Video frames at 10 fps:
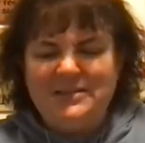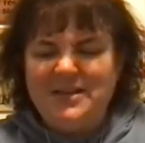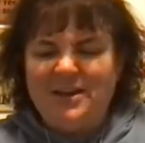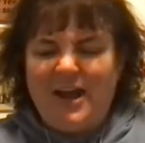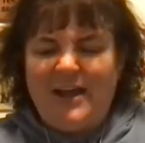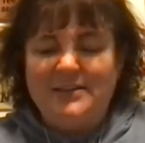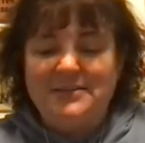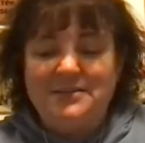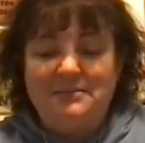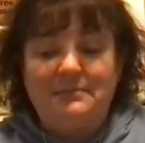Tara
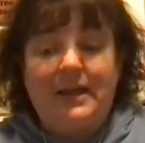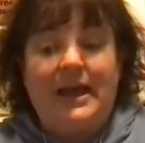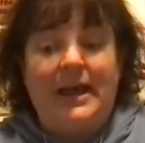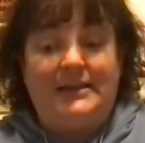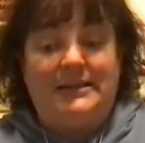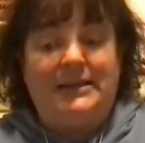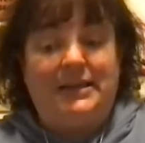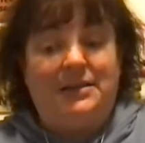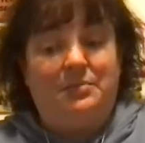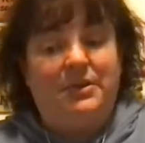asked. I
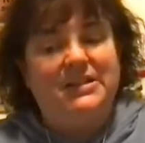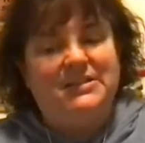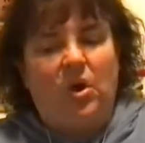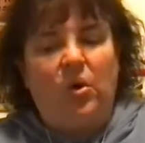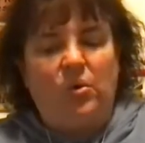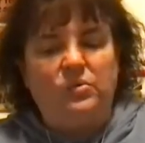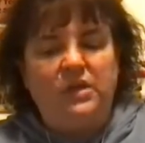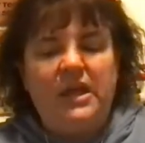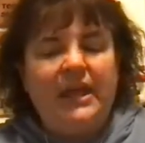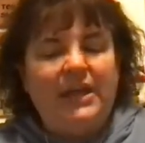did, but it's old.
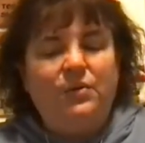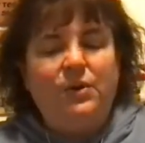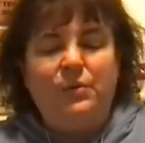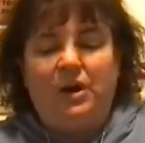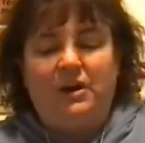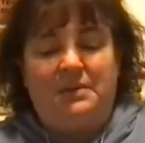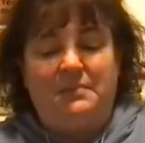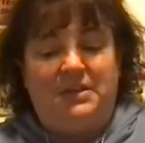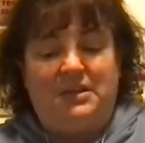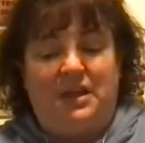It quit working a
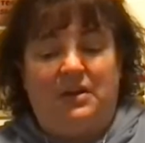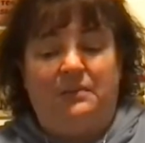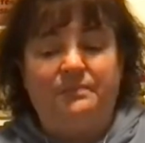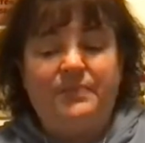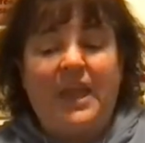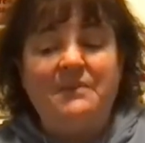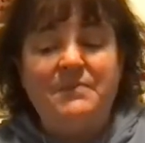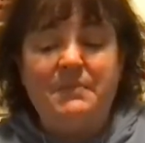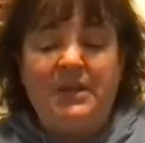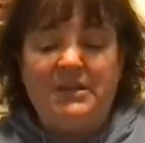month ago. I've
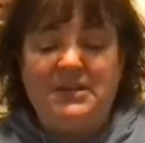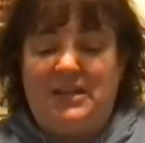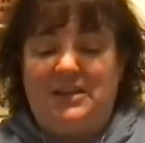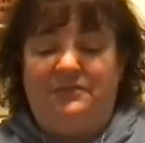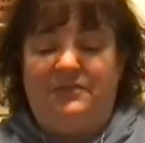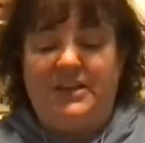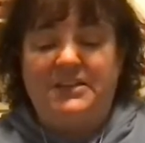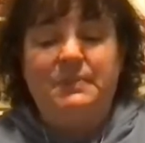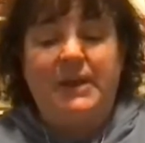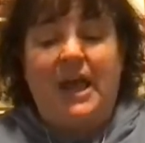been meaning to get it
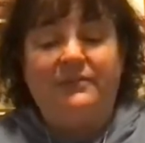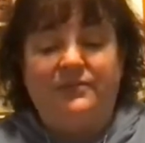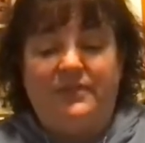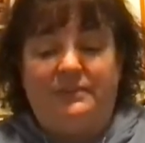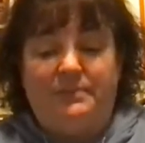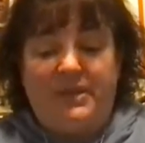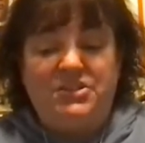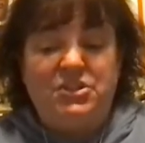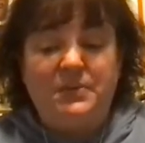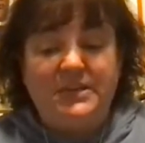fixed, but I've
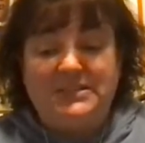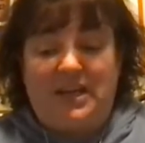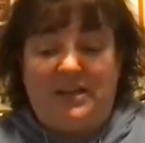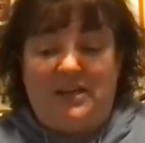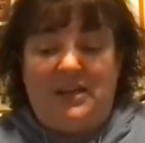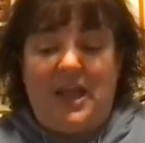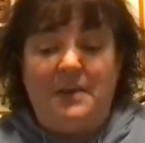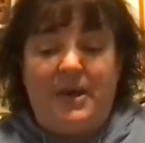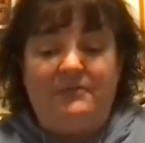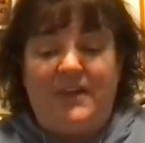been too excited
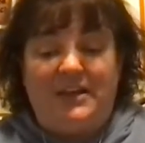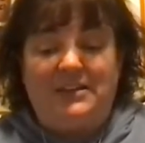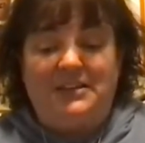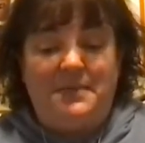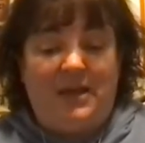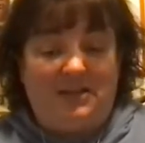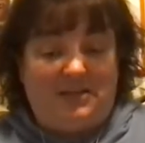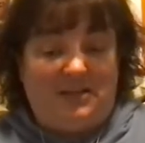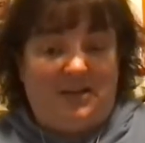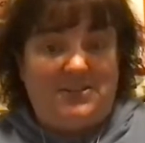about finding the
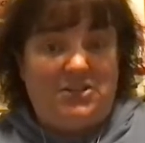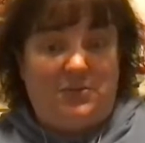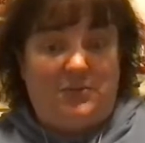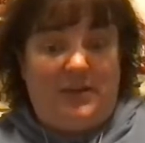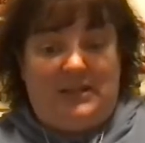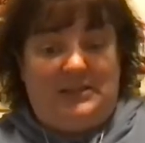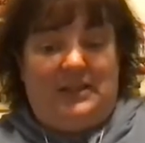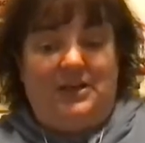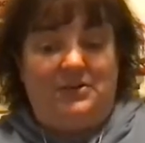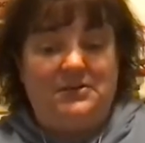Megalodon to do
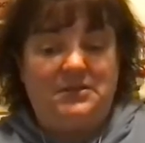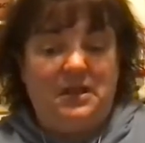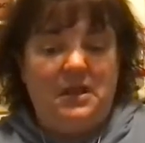anything else.